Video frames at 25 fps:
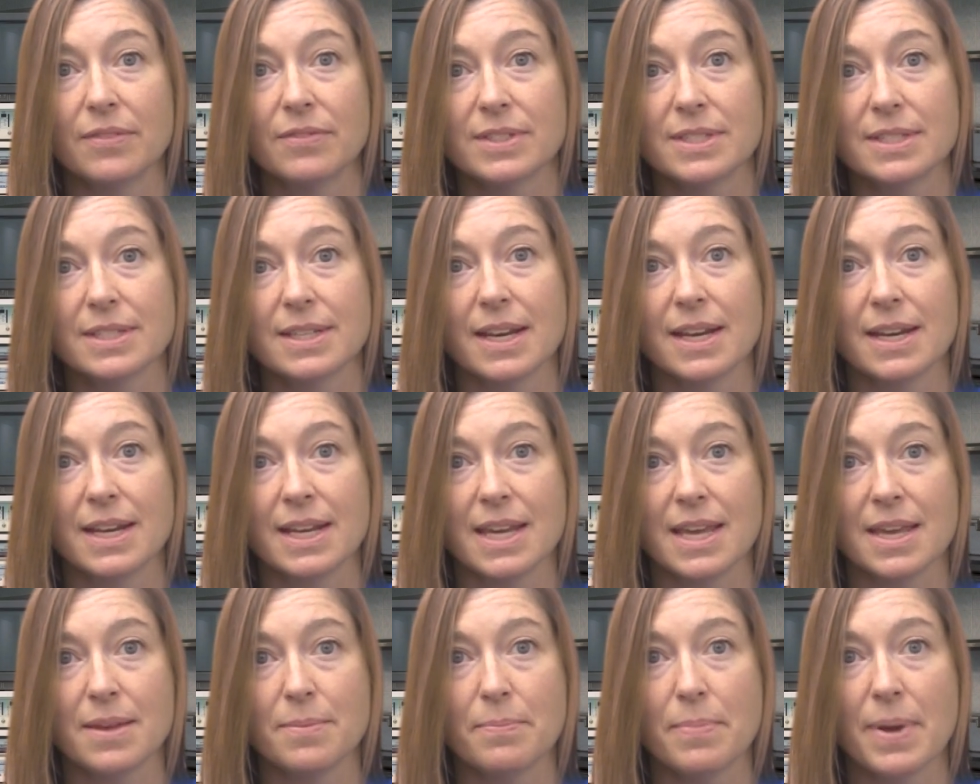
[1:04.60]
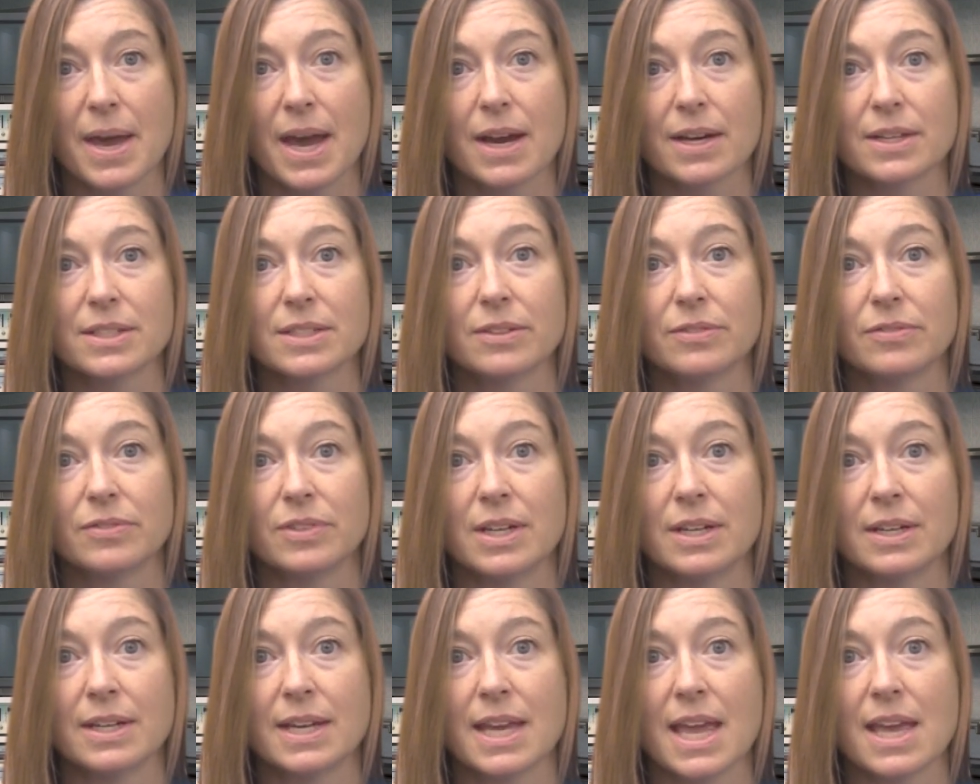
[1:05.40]
the devastating impact
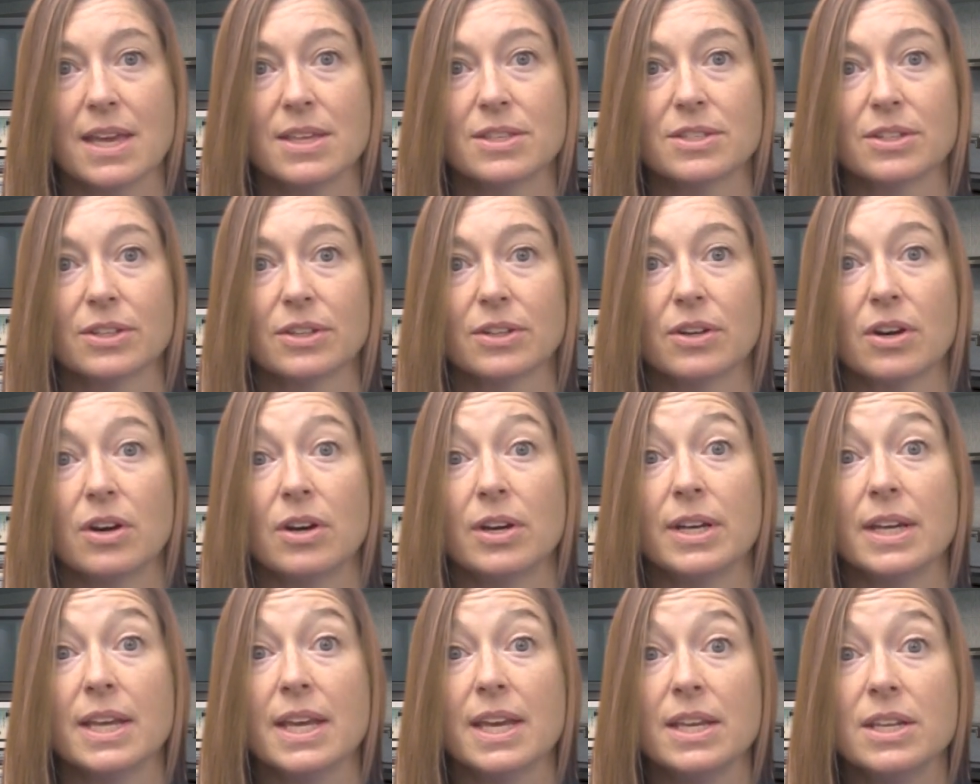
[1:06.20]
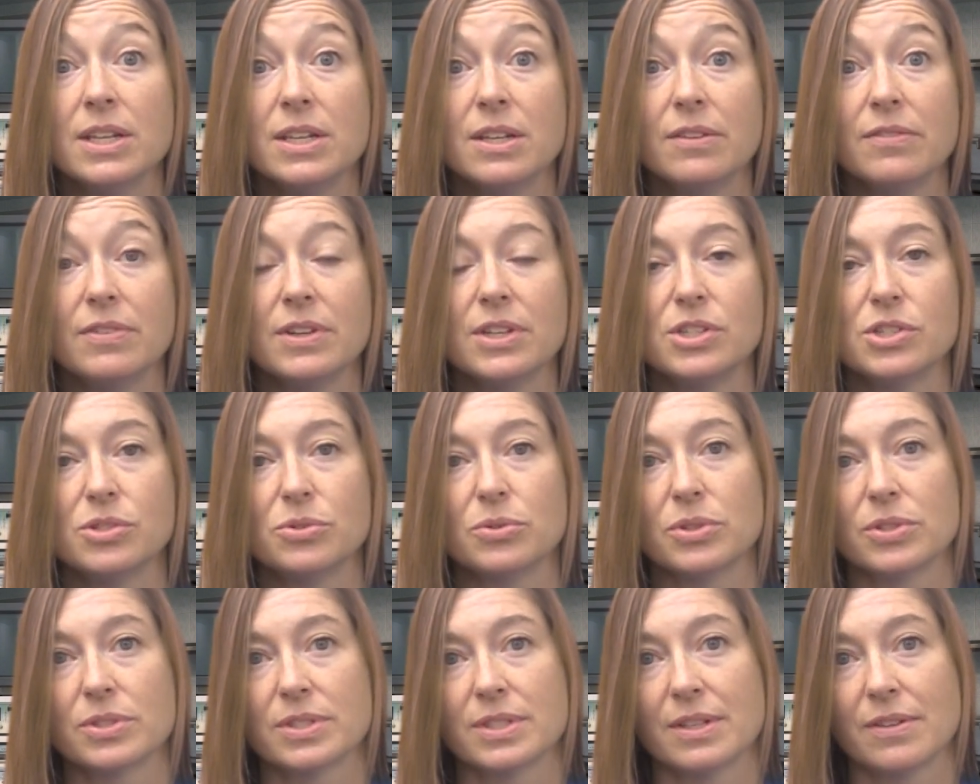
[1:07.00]
of lung cancer on
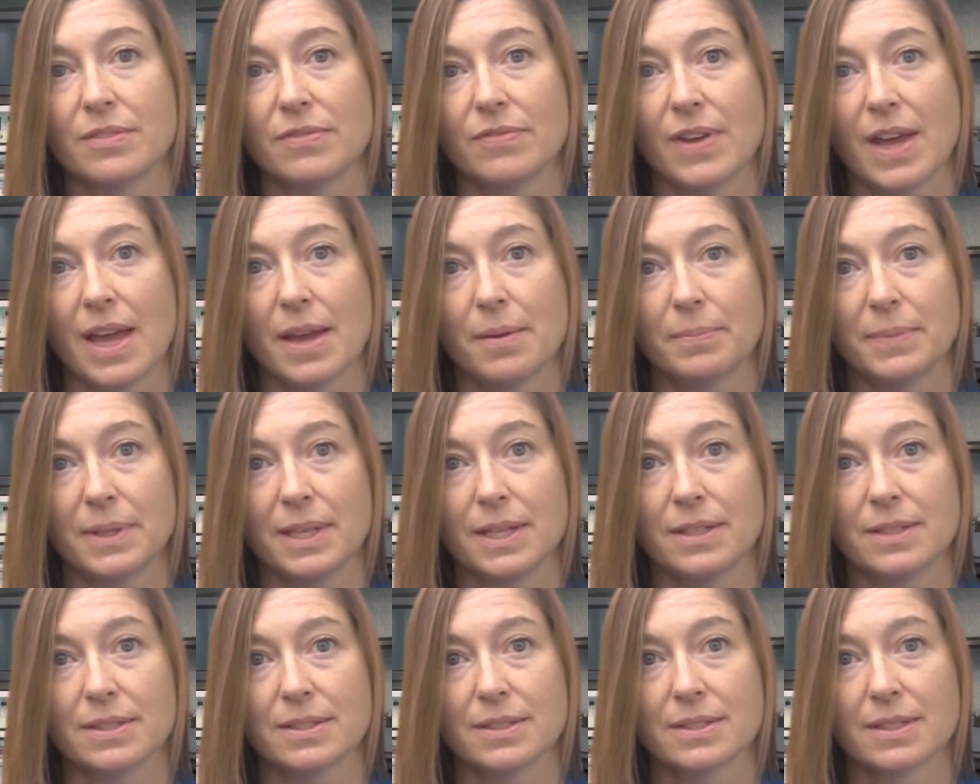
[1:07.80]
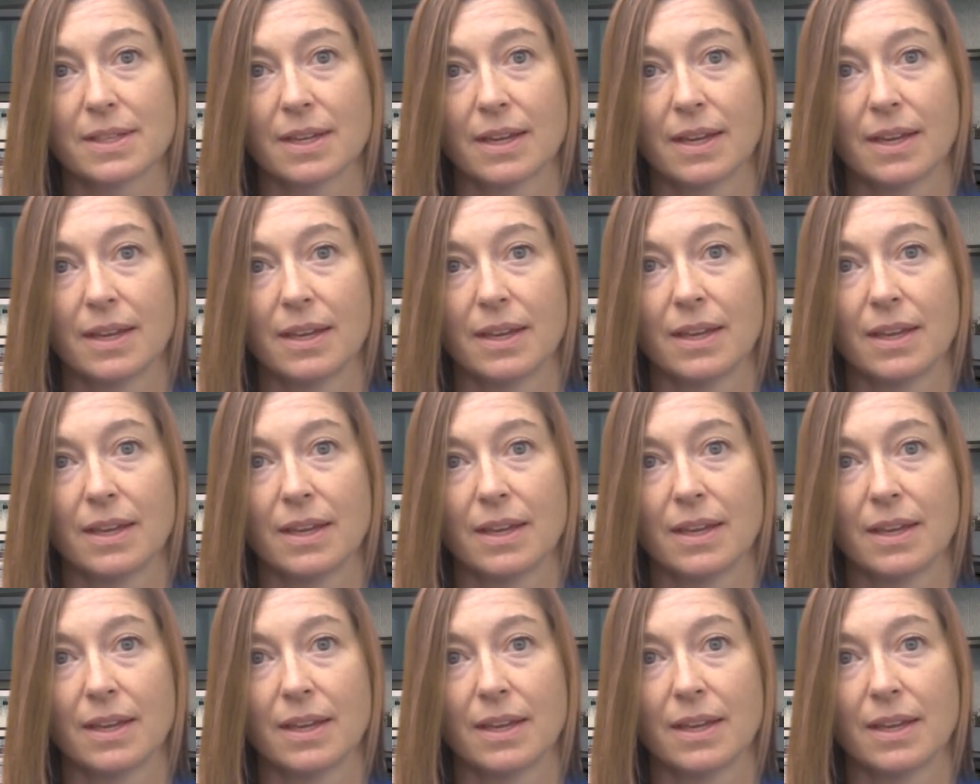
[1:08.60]
individuals and families.